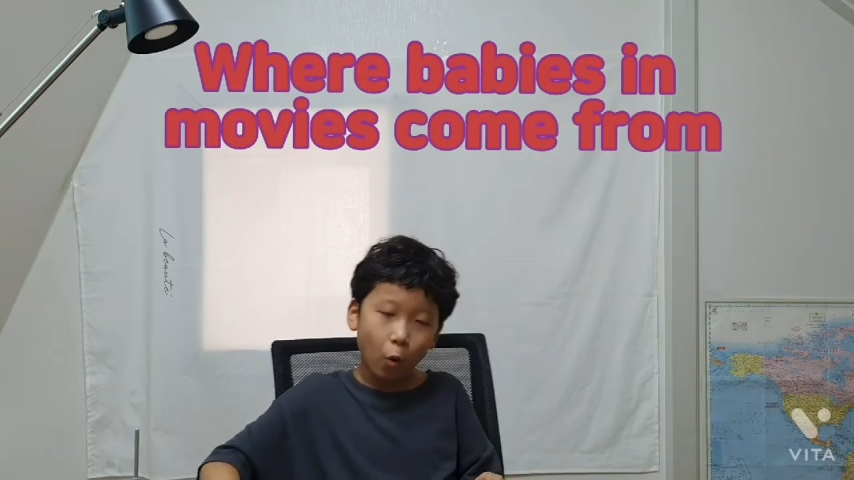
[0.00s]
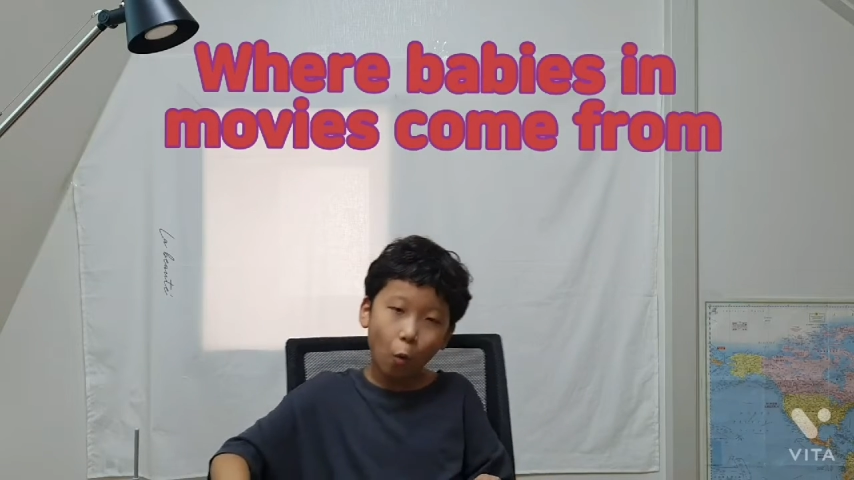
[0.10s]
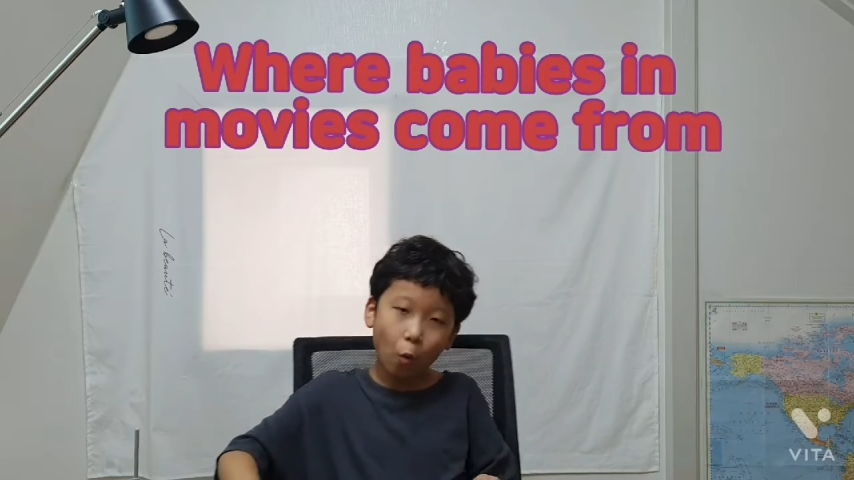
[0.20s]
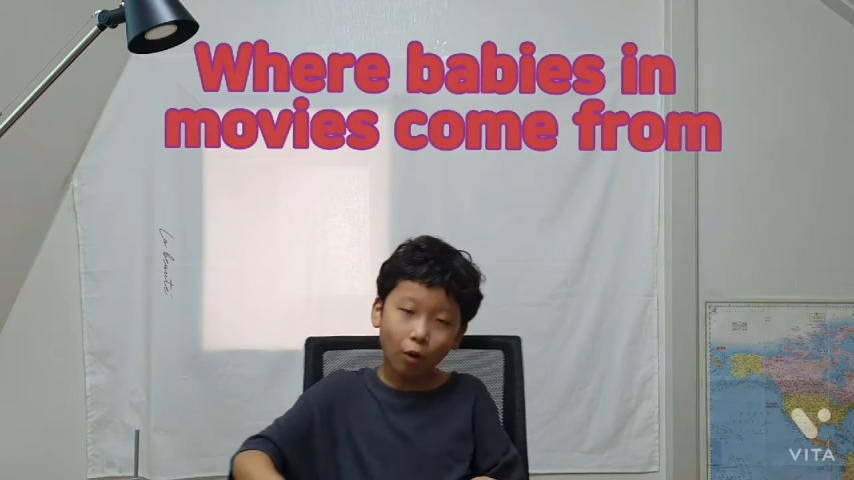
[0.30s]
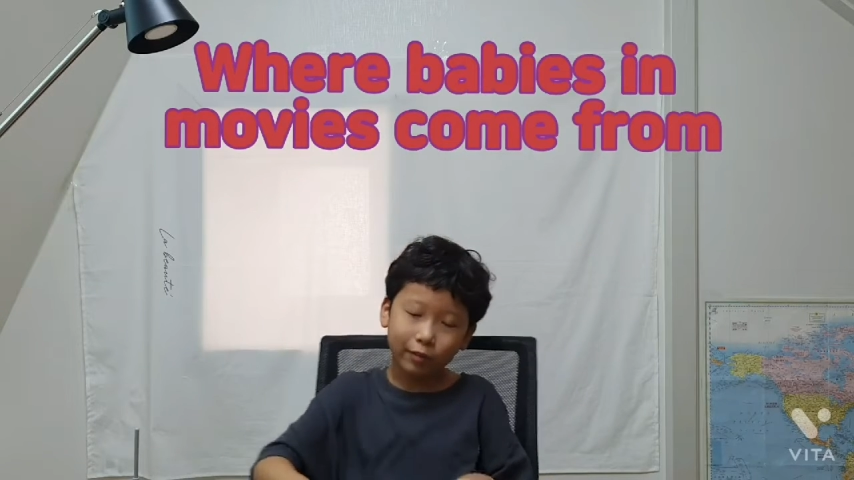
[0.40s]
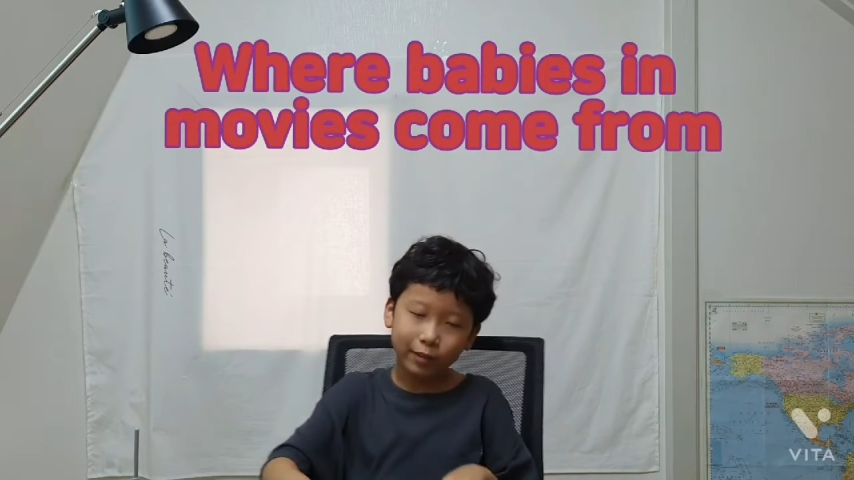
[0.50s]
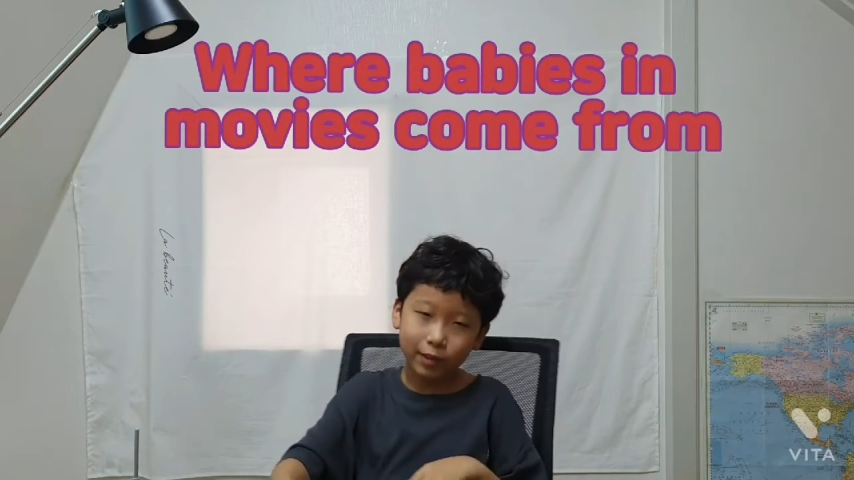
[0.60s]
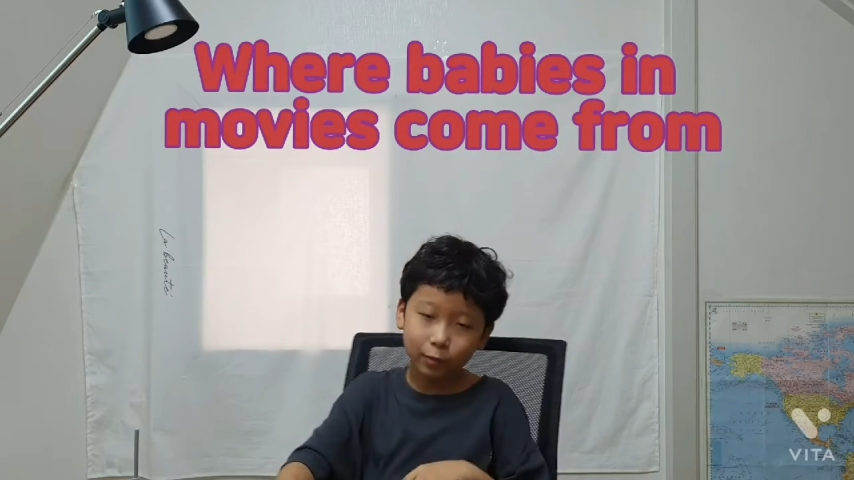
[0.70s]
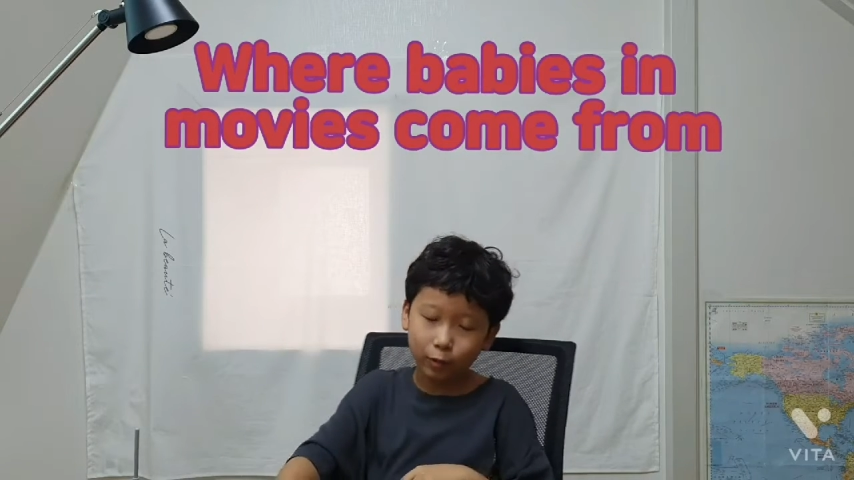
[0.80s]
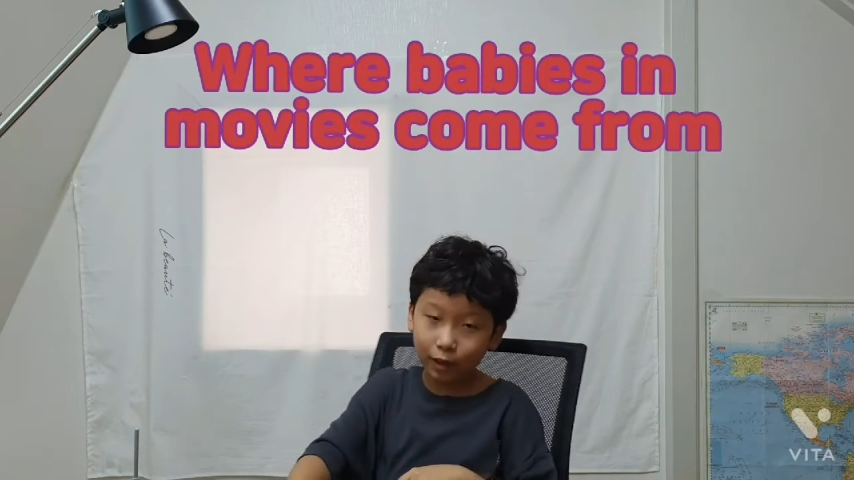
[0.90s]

or,